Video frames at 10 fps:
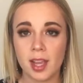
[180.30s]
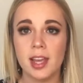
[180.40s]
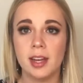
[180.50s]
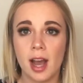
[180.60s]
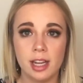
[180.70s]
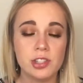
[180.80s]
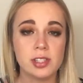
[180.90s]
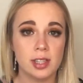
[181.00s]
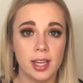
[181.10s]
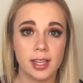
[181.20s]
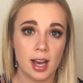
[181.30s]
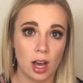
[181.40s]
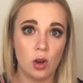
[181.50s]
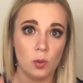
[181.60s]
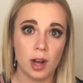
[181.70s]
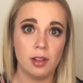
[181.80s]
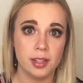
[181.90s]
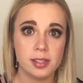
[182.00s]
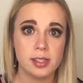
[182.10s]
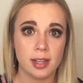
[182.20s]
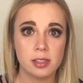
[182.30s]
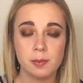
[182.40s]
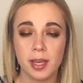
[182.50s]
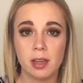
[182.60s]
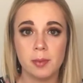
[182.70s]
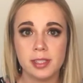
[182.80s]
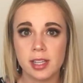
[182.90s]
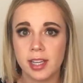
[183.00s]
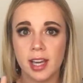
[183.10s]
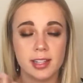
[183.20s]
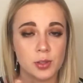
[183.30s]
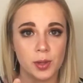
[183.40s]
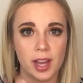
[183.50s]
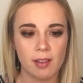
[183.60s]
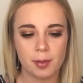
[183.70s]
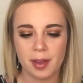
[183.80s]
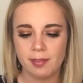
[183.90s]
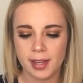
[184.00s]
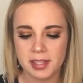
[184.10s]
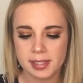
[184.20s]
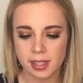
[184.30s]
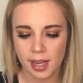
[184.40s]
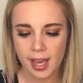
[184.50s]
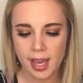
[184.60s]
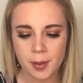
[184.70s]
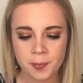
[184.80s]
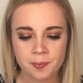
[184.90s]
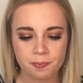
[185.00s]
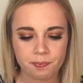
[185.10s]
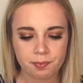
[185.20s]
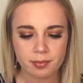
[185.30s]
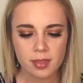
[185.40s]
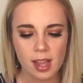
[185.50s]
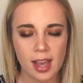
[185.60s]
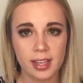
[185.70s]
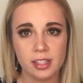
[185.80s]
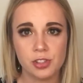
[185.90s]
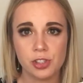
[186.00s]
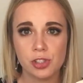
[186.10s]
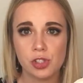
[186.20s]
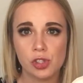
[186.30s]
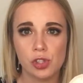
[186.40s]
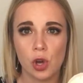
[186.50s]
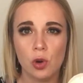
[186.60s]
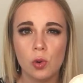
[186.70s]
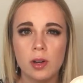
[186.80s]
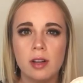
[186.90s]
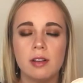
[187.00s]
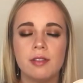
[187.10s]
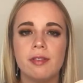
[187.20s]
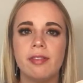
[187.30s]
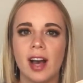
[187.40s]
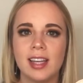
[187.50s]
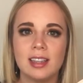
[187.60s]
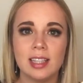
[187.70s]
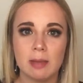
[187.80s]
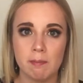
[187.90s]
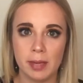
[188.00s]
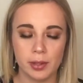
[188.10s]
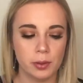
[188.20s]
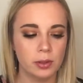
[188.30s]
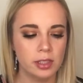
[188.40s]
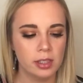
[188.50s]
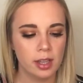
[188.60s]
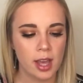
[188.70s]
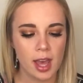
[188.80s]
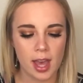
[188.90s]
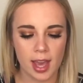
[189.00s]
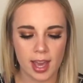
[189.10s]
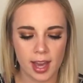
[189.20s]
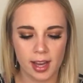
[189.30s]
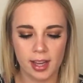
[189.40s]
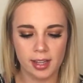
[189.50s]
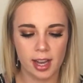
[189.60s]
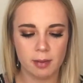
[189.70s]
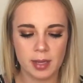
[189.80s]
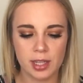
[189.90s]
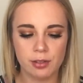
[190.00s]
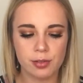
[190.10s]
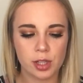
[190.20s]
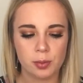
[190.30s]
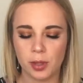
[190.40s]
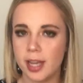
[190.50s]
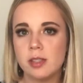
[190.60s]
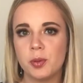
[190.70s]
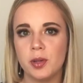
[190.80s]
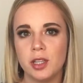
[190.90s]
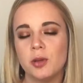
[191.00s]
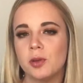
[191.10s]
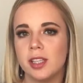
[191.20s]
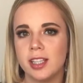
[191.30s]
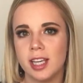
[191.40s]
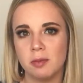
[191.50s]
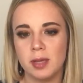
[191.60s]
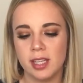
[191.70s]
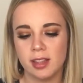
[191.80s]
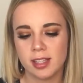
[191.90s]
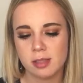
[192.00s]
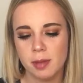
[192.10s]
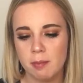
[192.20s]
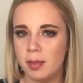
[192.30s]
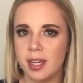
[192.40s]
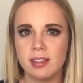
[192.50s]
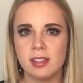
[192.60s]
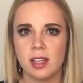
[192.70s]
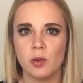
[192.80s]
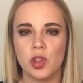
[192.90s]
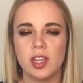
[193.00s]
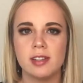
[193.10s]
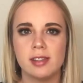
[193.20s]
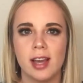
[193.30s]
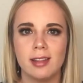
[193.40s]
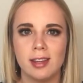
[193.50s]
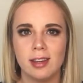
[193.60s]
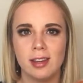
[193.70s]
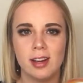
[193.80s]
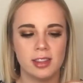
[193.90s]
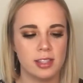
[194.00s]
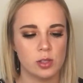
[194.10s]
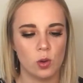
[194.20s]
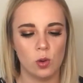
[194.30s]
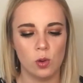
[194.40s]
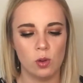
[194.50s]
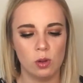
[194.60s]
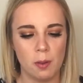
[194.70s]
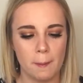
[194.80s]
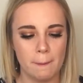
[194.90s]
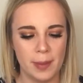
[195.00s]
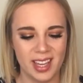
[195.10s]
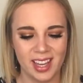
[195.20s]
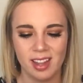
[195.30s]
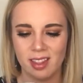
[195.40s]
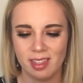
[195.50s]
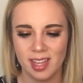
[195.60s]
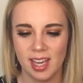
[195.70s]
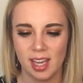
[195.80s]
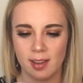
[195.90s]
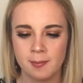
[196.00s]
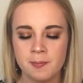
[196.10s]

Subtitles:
and I just like how well this sets makeup. It's what I have on my face today, and it's just so finely milled. And I mean, for the price point, you really can't beat it. That's my biggest thing with this. I think I got this whole big thing